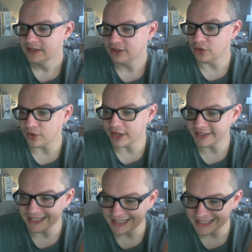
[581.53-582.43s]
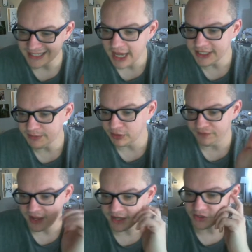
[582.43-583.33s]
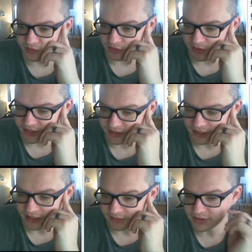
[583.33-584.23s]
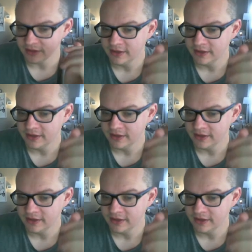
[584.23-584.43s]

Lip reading: Cloacal Kiss has a sizable advantage over the rest of the teams.